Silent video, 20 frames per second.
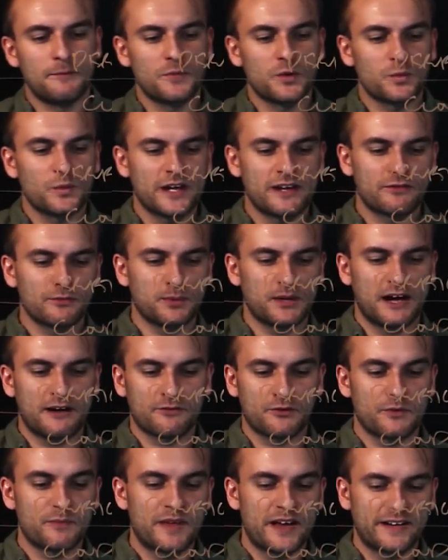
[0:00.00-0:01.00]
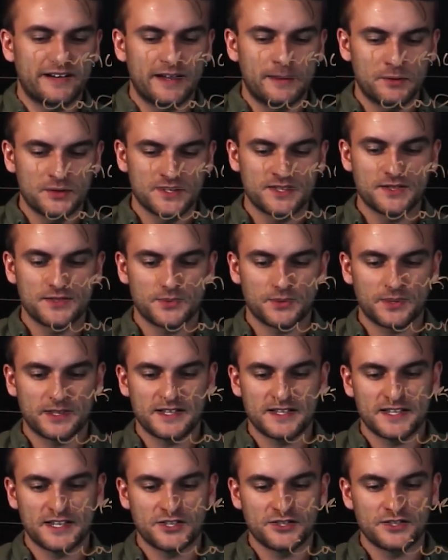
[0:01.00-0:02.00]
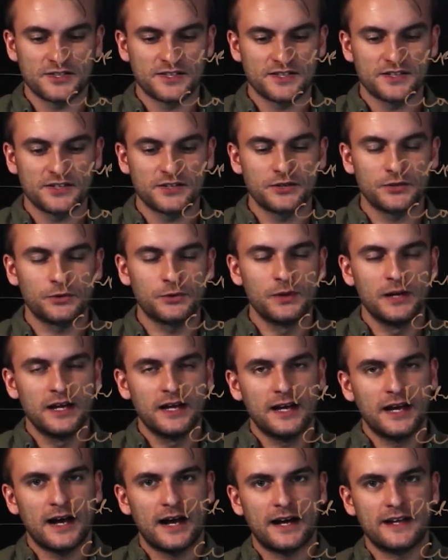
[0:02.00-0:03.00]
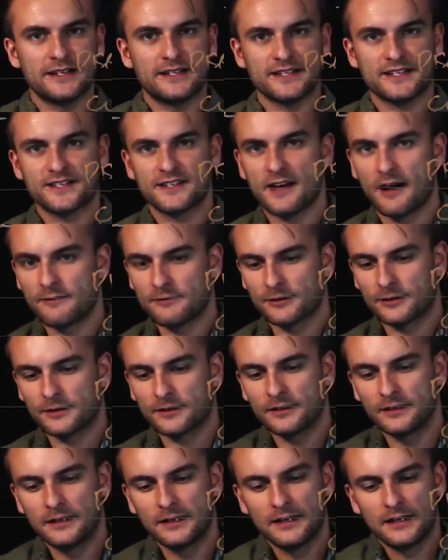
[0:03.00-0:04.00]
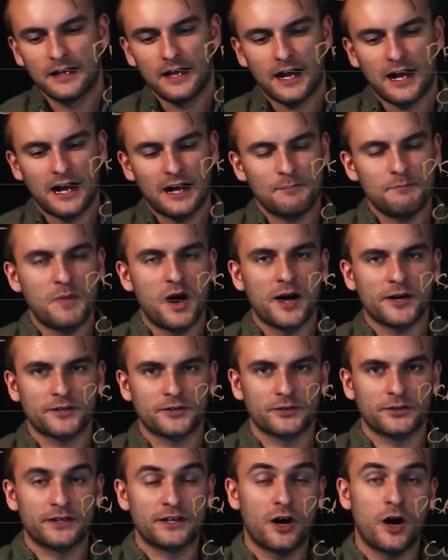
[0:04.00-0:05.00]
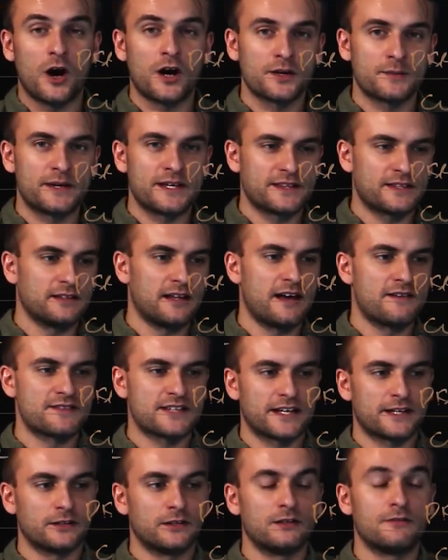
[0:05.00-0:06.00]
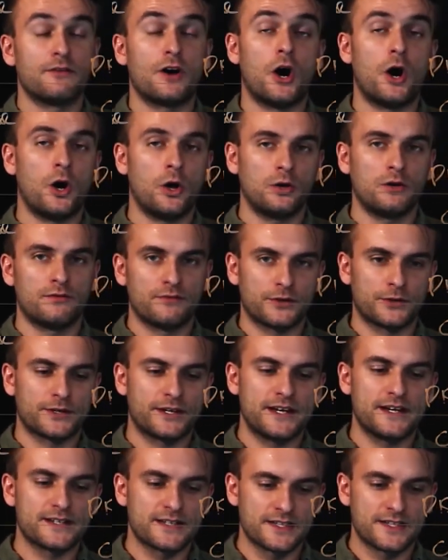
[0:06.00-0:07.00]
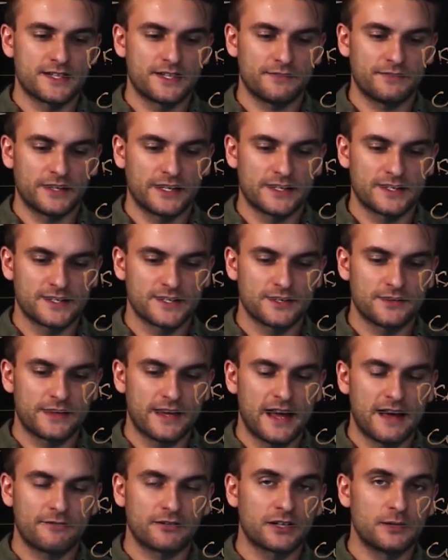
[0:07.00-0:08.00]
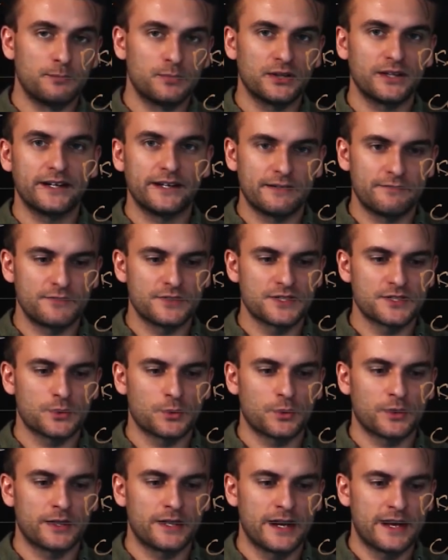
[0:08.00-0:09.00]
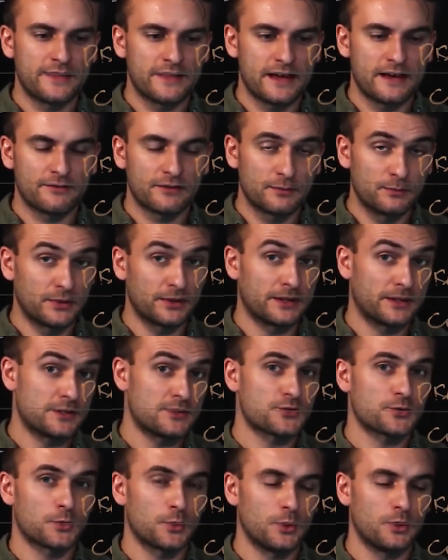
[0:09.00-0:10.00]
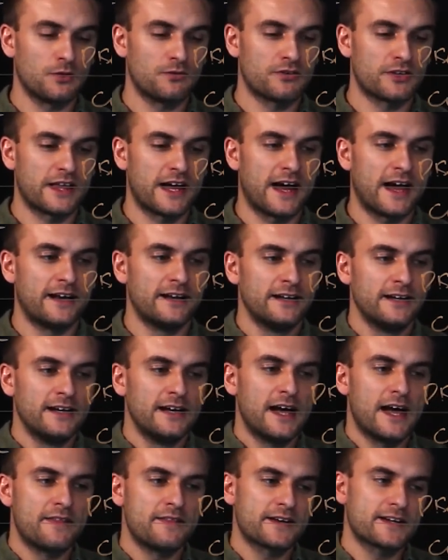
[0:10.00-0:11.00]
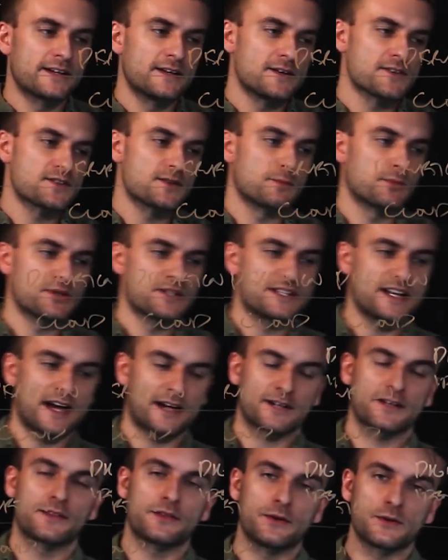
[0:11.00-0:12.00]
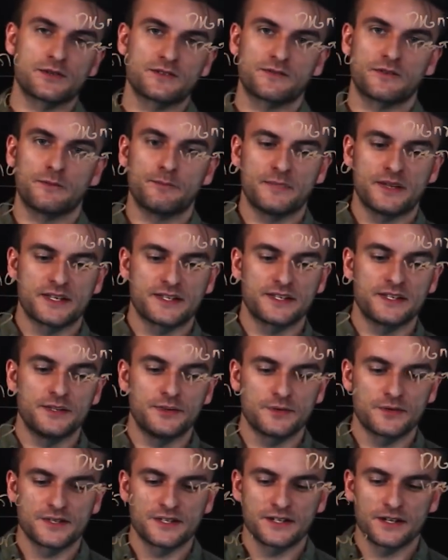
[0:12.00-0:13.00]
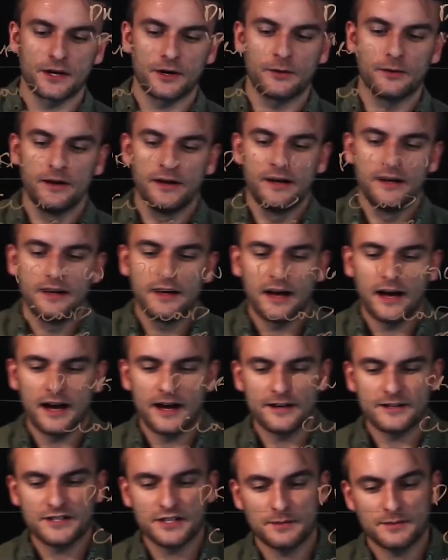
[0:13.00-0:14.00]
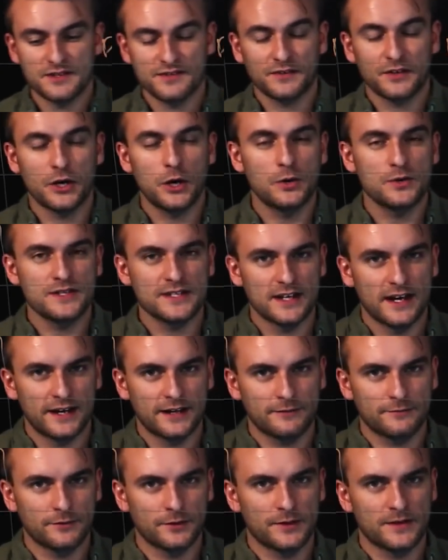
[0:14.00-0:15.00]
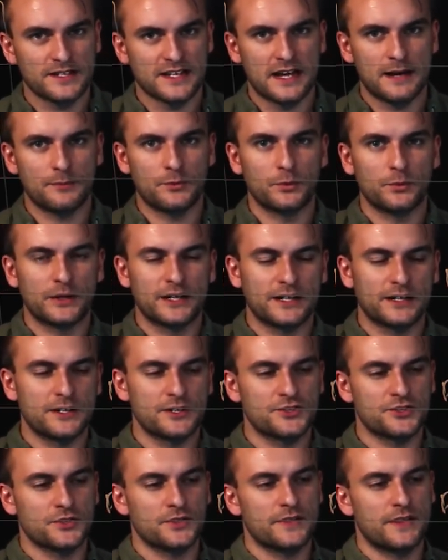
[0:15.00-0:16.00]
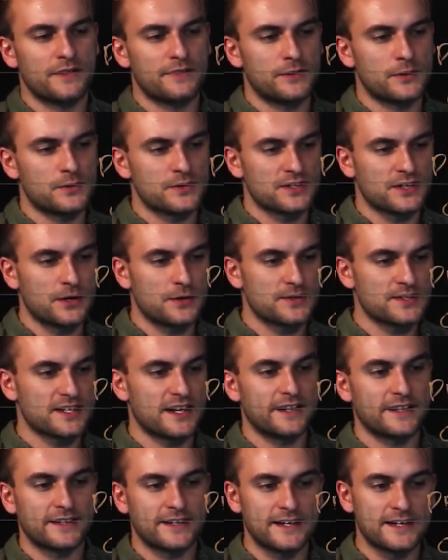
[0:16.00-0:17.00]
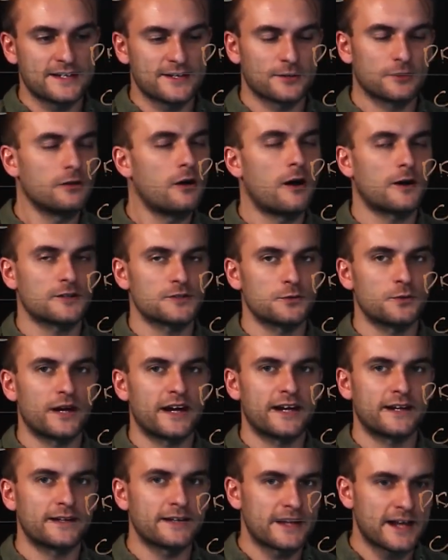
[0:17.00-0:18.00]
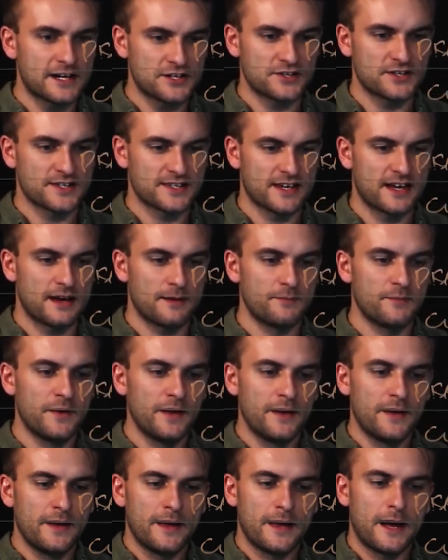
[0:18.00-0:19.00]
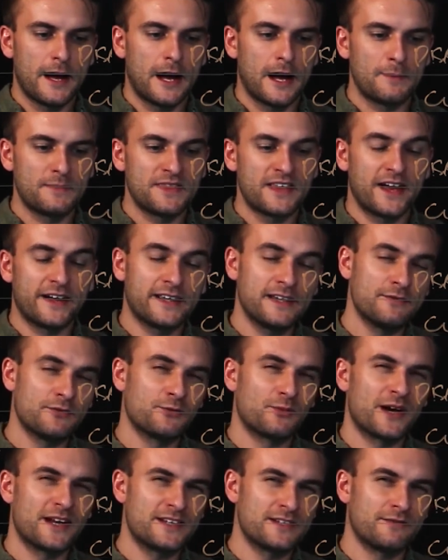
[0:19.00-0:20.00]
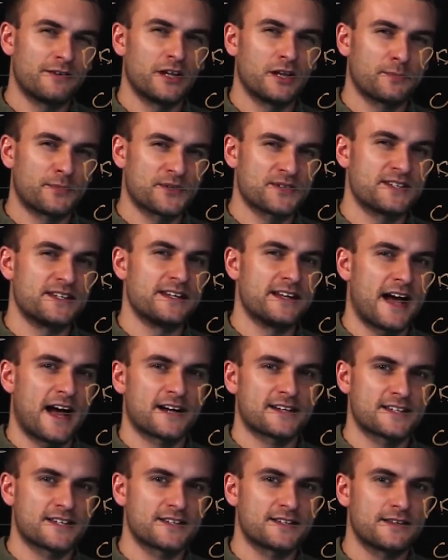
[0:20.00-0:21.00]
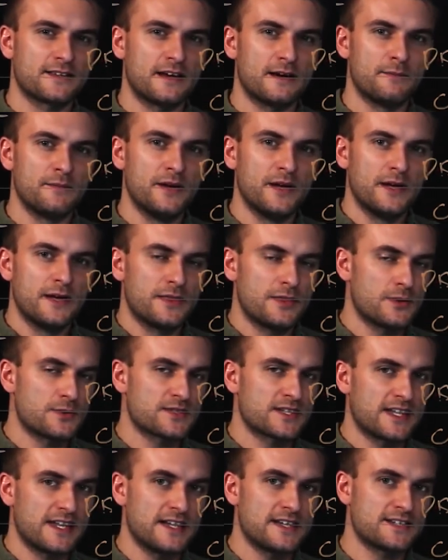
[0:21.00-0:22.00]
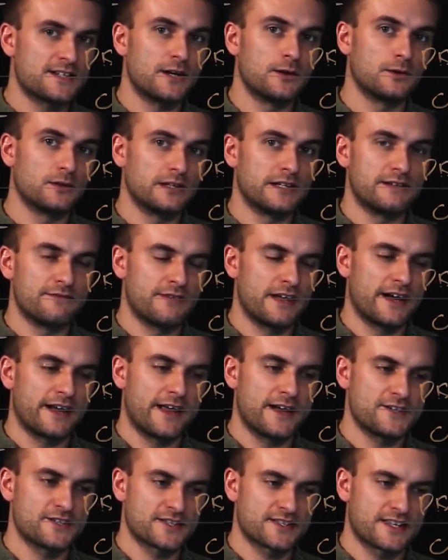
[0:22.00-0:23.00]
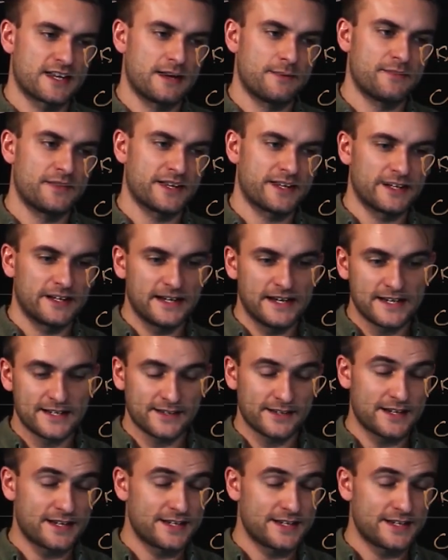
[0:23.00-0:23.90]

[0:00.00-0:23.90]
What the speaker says: we have a platform that enables these organizations to discover, monitor, and automate the lifecycle of all of their keys and certificates. So they have a complete inventory and they have complete control over that. And they can also protect those from misuse. So in terms of code signing, for example, we can ensure that those code signing keys are locked away in an HSM, and that even when developers need access to them, those keys don't leave that HSM. They can easily